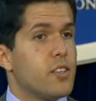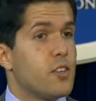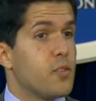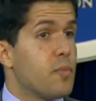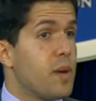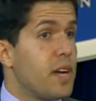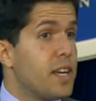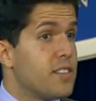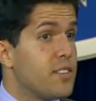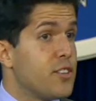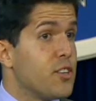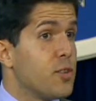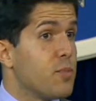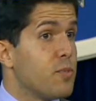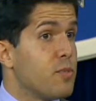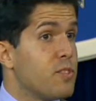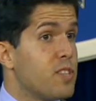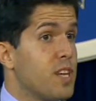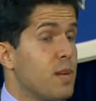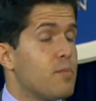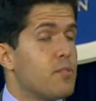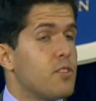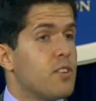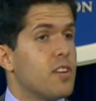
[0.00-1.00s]
You're basing your
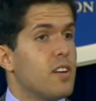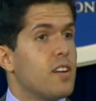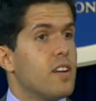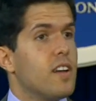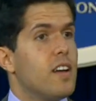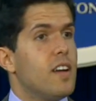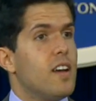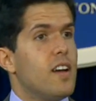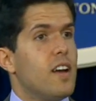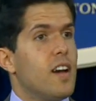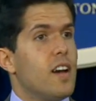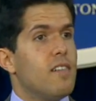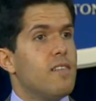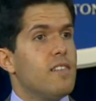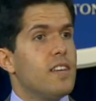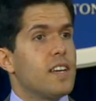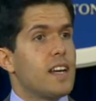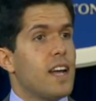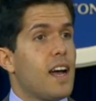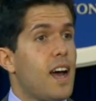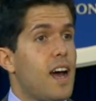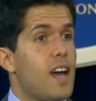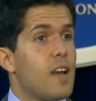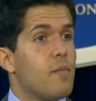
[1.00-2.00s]
perception of the
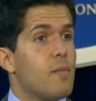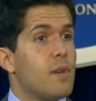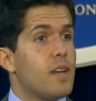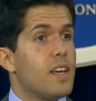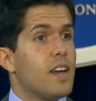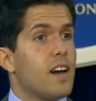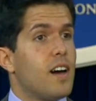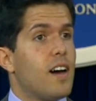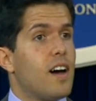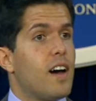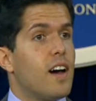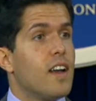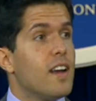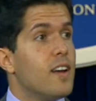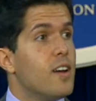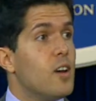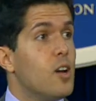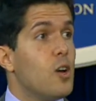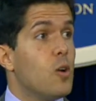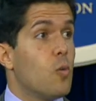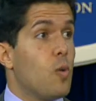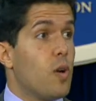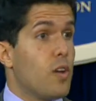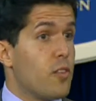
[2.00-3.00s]
economy on
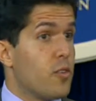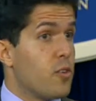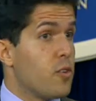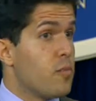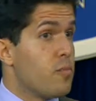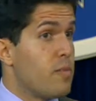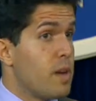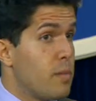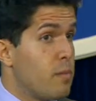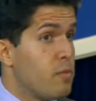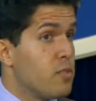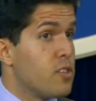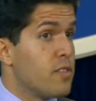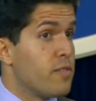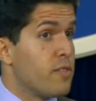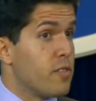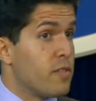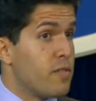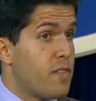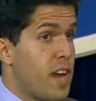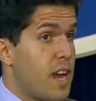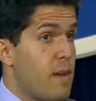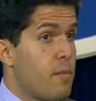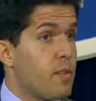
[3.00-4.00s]
whether members of your
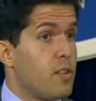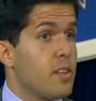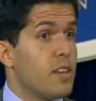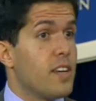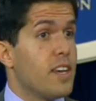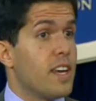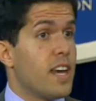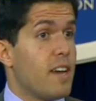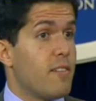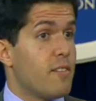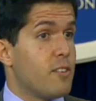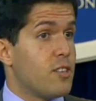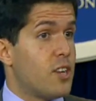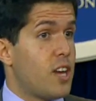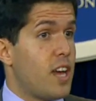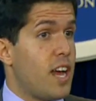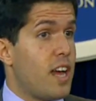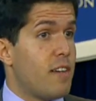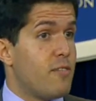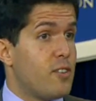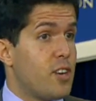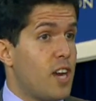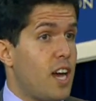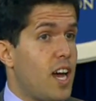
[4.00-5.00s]
family
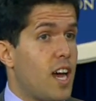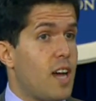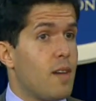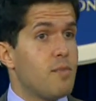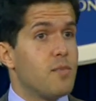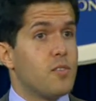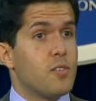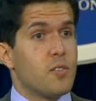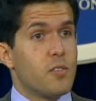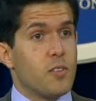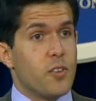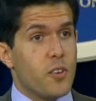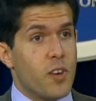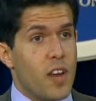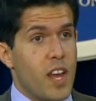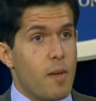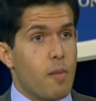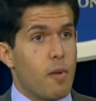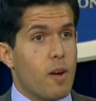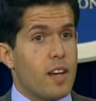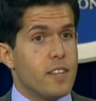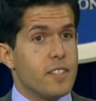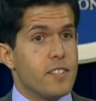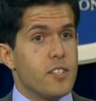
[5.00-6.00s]
have jobs, or your
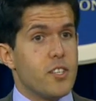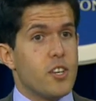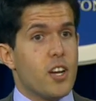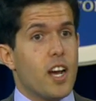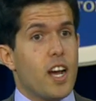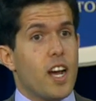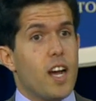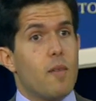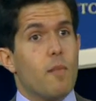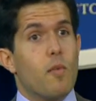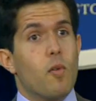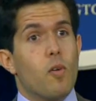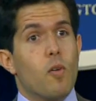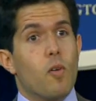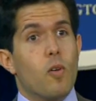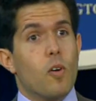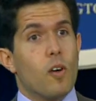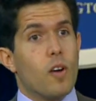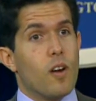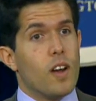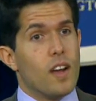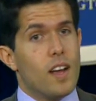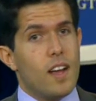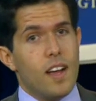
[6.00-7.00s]
neighbor has a job,
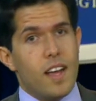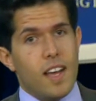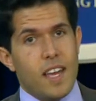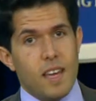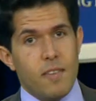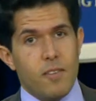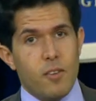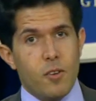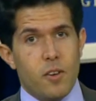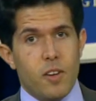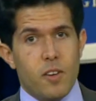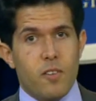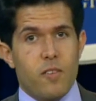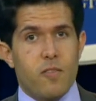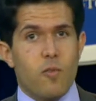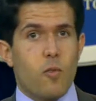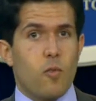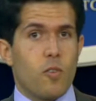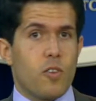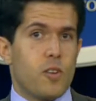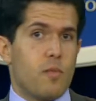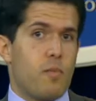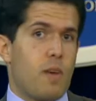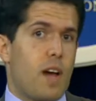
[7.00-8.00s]
or if you can
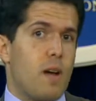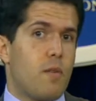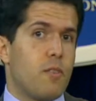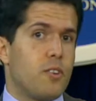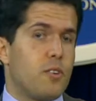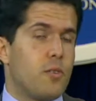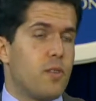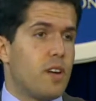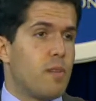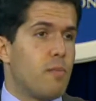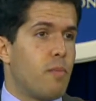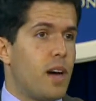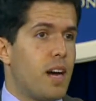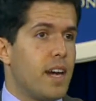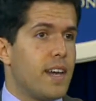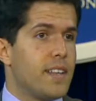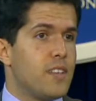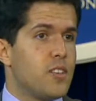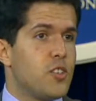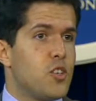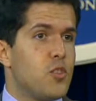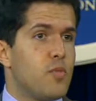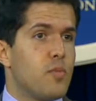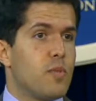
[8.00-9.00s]
afford to buy what you want to buy at the
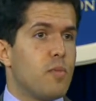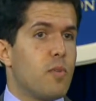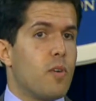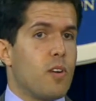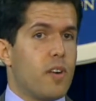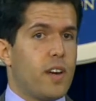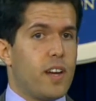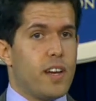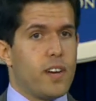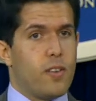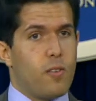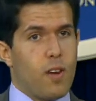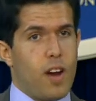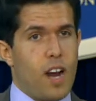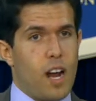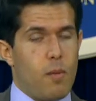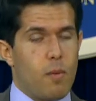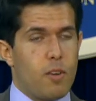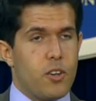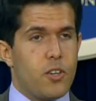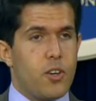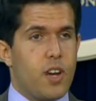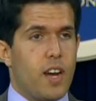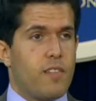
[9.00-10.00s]
supermarket, or how
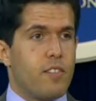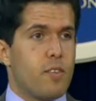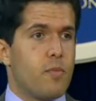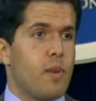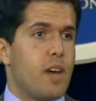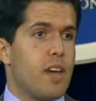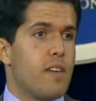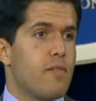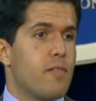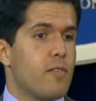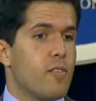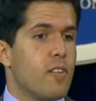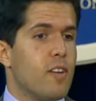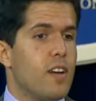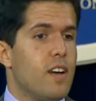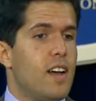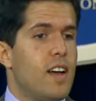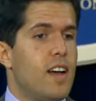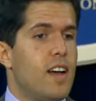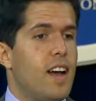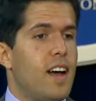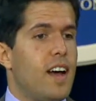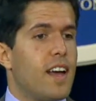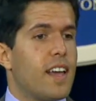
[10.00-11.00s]
much you have to pay for
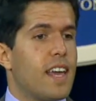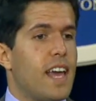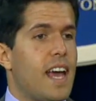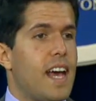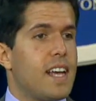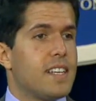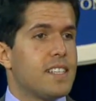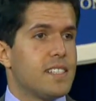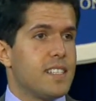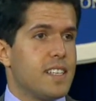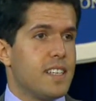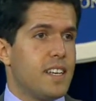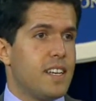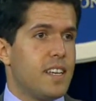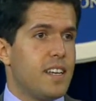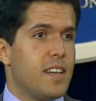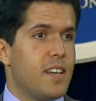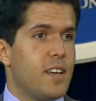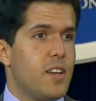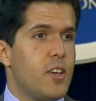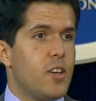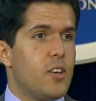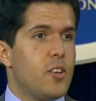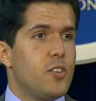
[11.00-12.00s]
gasoline.
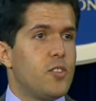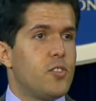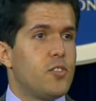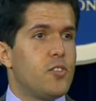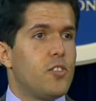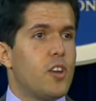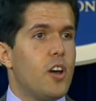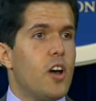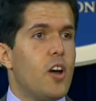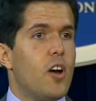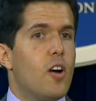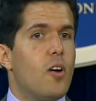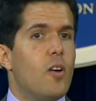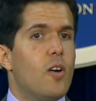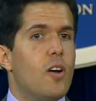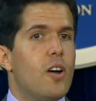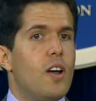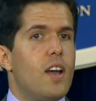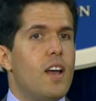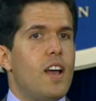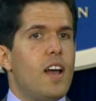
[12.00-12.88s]
So,